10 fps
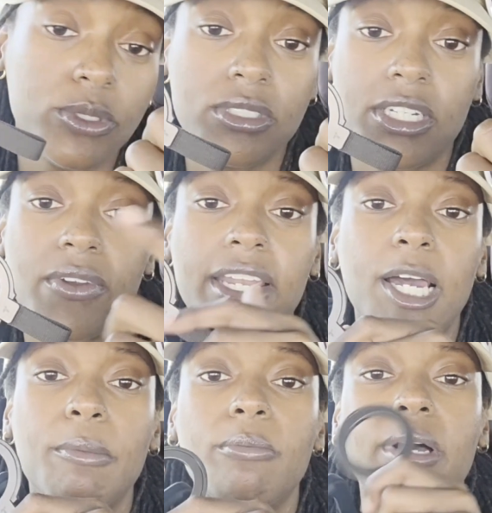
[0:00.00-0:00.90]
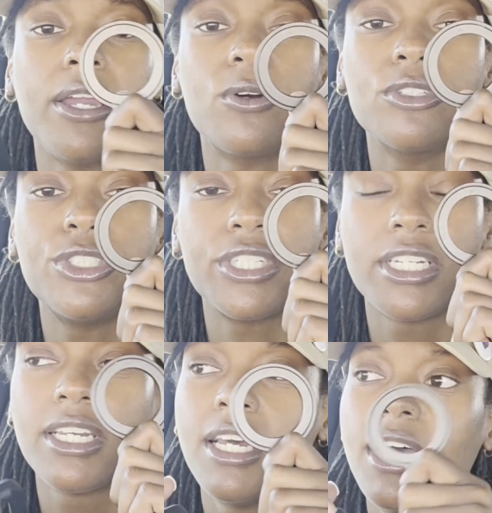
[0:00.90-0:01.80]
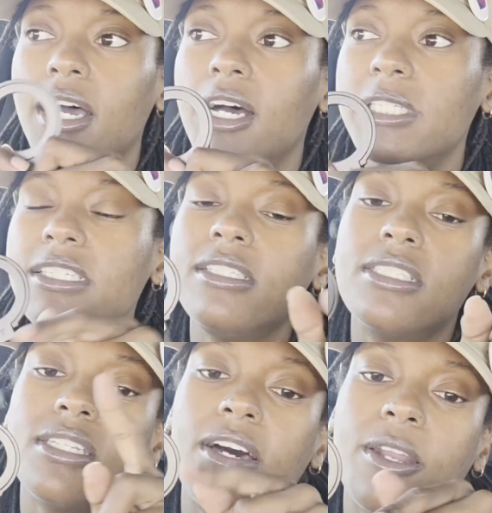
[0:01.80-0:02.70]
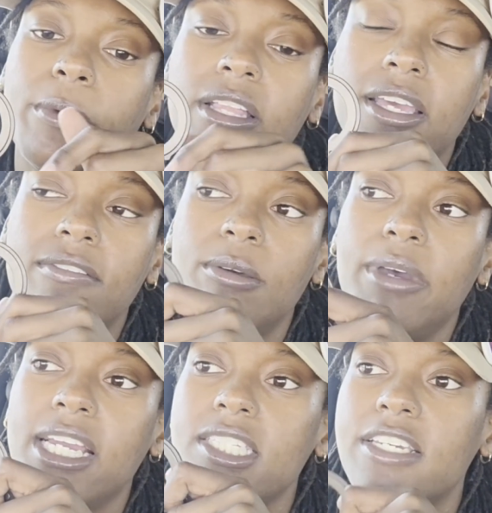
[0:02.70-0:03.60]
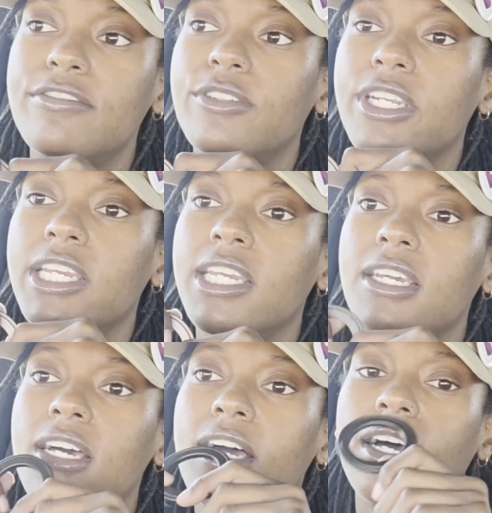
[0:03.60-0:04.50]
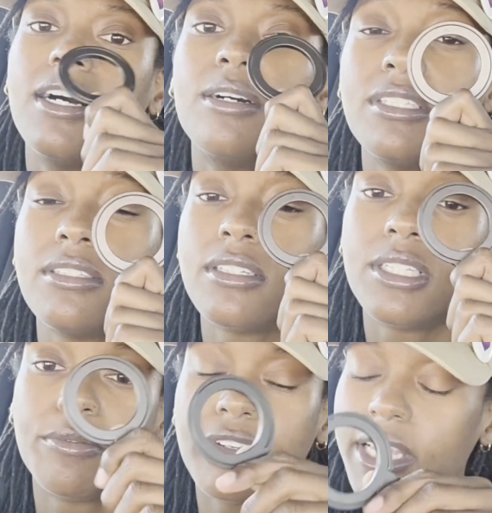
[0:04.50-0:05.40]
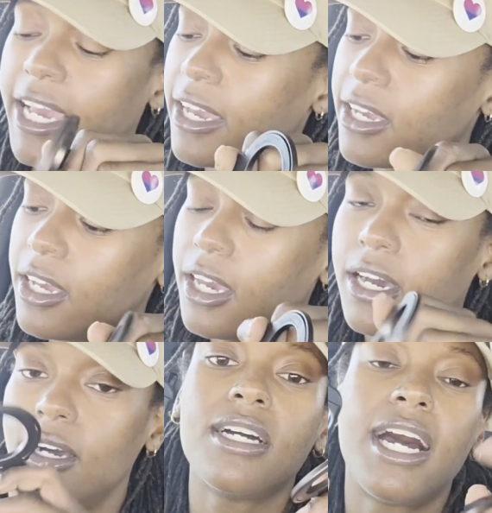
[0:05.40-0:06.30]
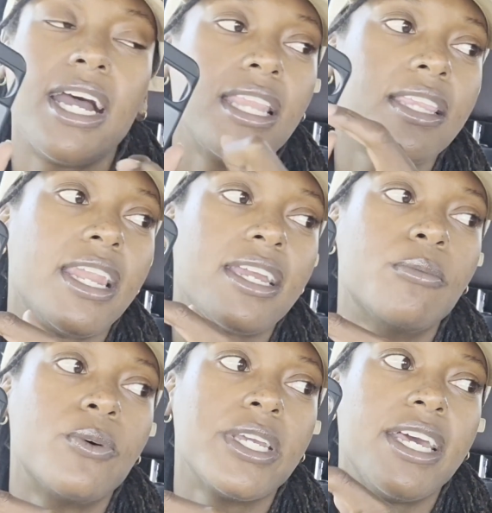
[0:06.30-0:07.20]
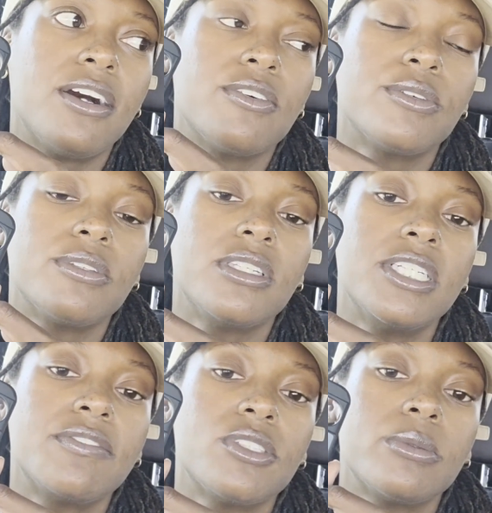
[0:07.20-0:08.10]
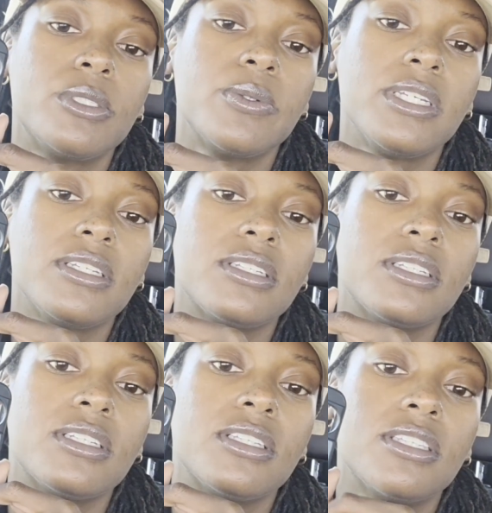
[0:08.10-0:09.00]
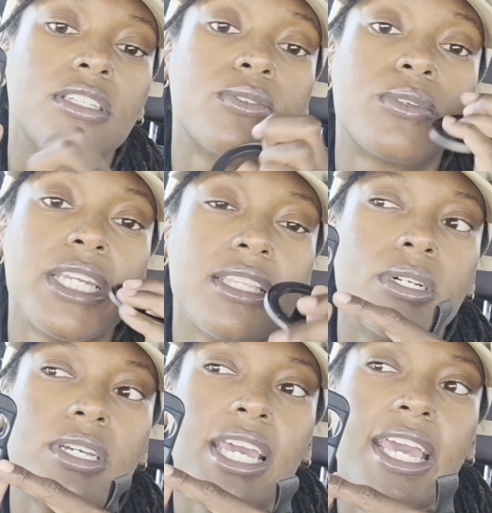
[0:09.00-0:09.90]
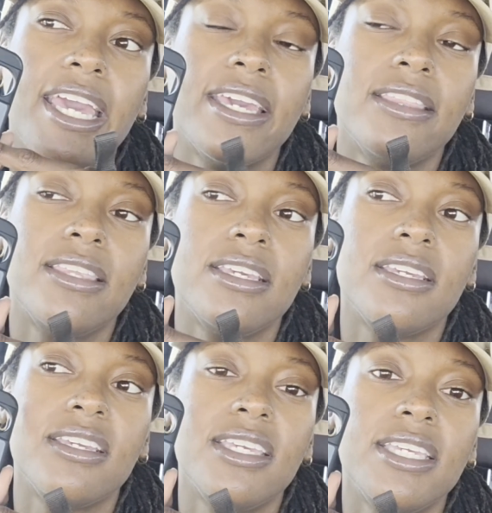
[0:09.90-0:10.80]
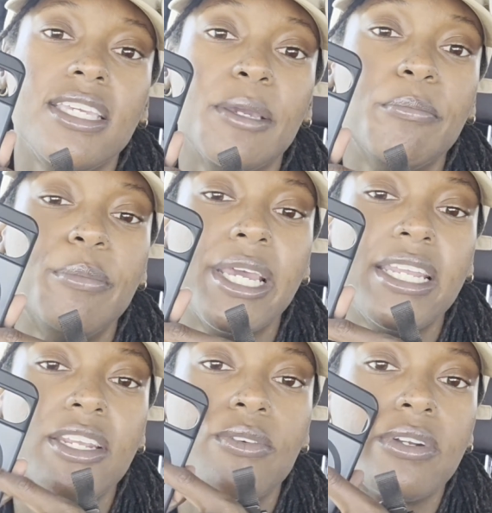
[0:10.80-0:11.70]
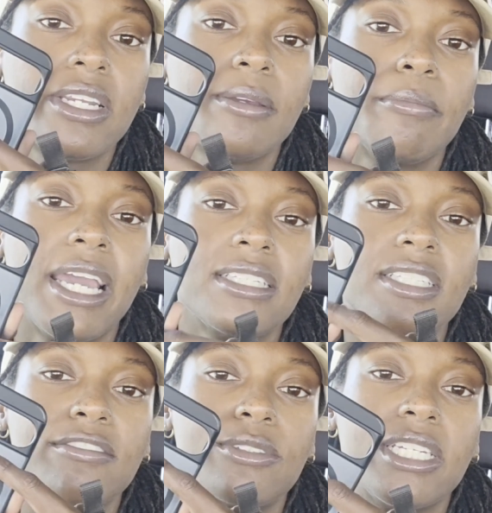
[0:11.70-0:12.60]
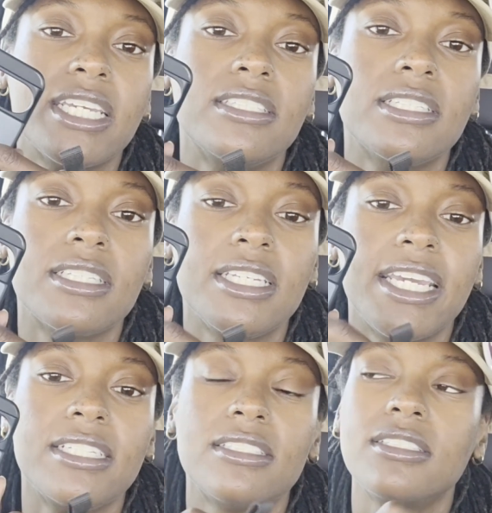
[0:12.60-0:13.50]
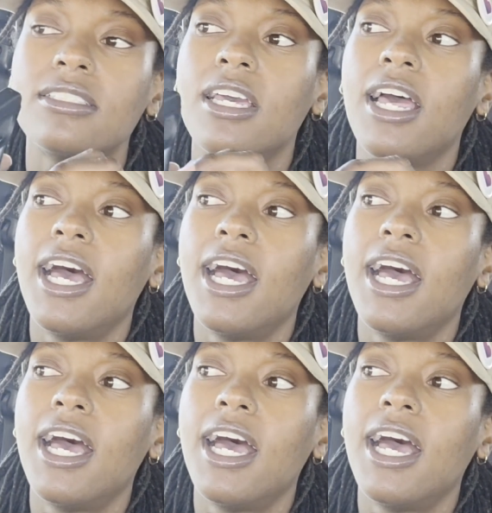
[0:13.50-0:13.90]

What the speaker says: using it right now, but my Ultra. Since it doesn't automatically have the MagSafe ring, this is the clip for that. A highlight that I can point out the difference between the ring and the embedded ring, MagSafe ring into the cases